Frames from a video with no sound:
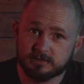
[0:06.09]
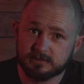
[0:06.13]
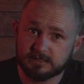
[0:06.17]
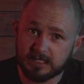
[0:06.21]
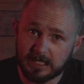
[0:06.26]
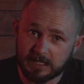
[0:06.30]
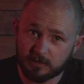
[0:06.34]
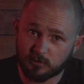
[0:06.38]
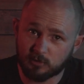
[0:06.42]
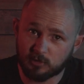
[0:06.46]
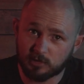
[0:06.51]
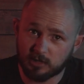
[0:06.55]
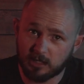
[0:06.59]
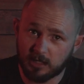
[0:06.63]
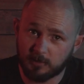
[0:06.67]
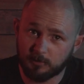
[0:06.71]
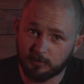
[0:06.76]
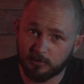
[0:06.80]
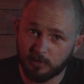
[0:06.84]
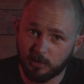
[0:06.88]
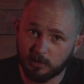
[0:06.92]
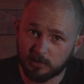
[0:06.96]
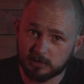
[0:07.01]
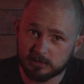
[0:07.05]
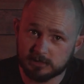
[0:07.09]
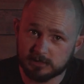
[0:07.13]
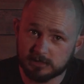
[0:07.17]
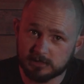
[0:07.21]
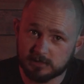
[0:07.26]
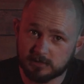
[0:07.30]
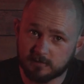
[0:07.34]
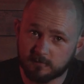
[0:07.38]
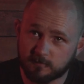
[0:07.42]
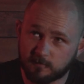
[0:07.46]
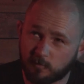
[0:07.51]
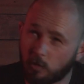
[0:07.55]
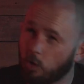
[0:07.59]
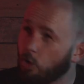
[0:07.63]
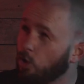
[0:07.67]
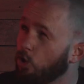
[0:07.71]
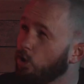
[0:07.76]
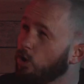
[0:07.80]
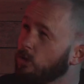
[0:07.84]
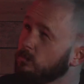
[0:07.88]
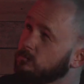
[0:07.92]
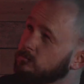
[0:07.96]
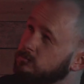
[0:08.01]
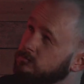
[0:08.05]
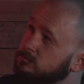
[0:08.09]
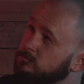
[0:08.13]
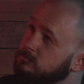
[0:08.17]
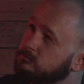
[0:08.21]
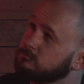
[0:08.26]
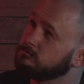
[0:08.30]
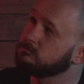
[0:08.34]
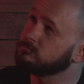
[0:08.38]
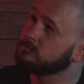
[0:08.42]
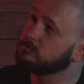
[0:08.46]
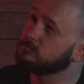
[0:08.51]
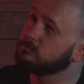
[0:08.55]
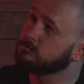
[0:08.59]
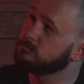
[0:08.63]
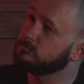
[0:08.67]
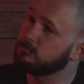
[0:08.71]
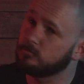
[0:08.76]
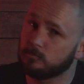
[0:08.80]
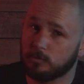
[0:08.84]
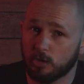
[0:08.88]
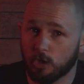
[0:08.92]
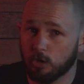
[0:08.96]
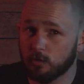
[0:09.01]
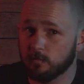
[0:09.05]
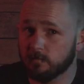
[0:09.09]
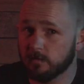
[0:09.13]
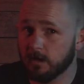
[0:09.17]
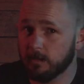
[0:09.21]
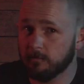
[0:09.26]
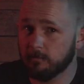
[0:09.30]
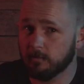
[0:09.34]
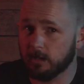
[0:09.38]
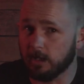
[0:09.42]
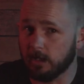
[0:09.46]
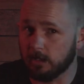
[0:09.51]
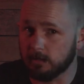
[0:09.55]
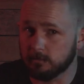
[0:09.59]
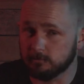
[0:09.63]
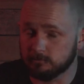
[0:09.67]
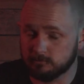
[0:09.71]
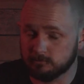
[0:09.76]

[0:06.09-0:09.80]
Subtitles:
tackle club box for November.